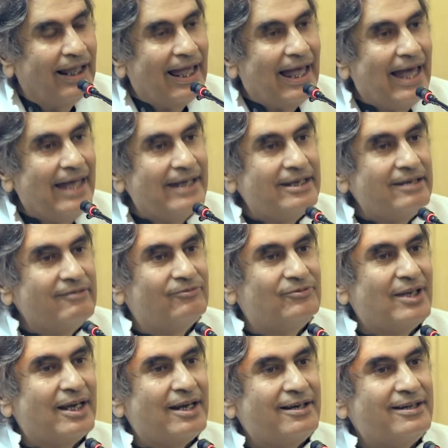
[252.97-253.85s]
And
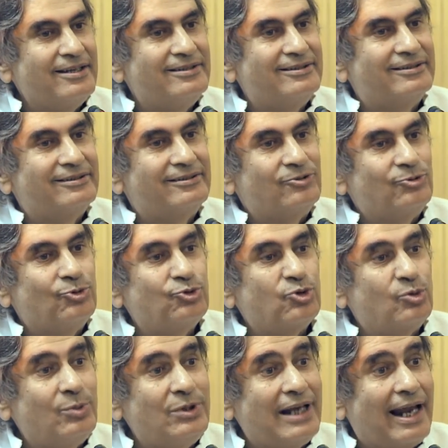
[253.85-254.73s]
if there is, you
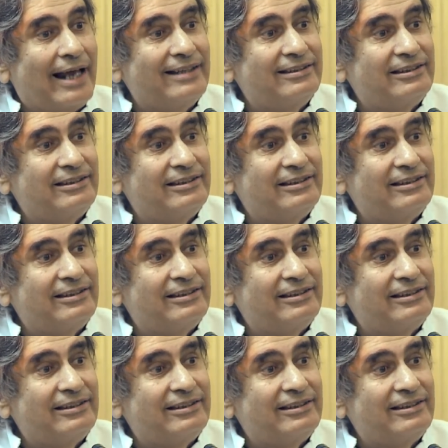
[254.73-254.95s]
should be like